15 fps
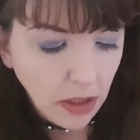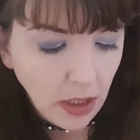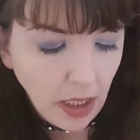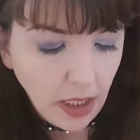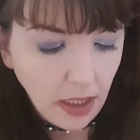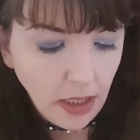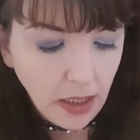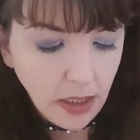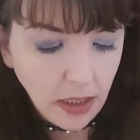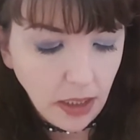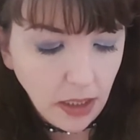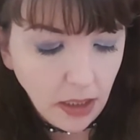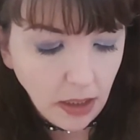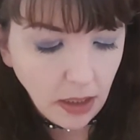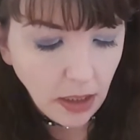and
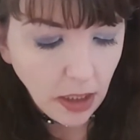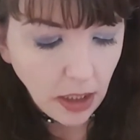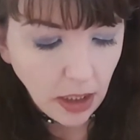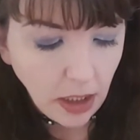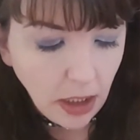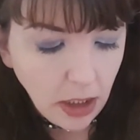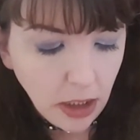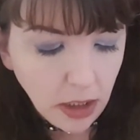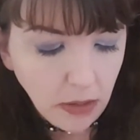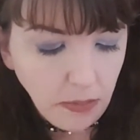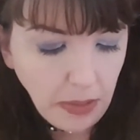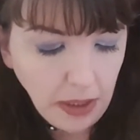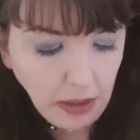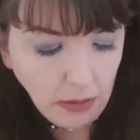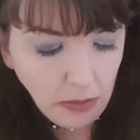you just
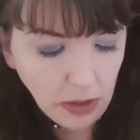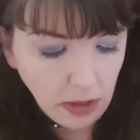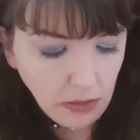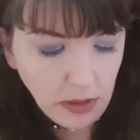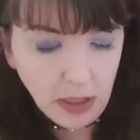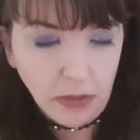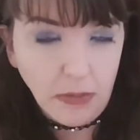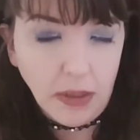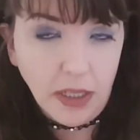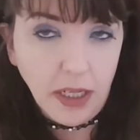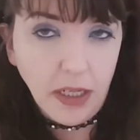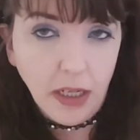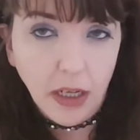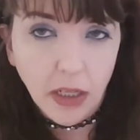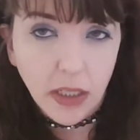pick which ones you want.
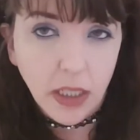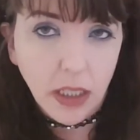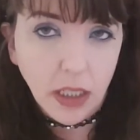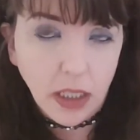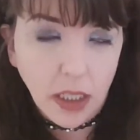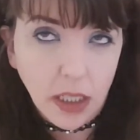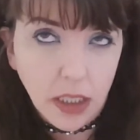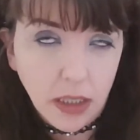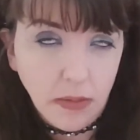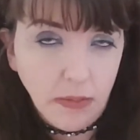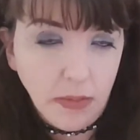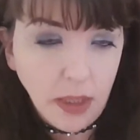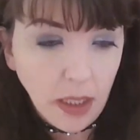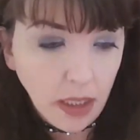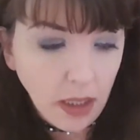And also you got some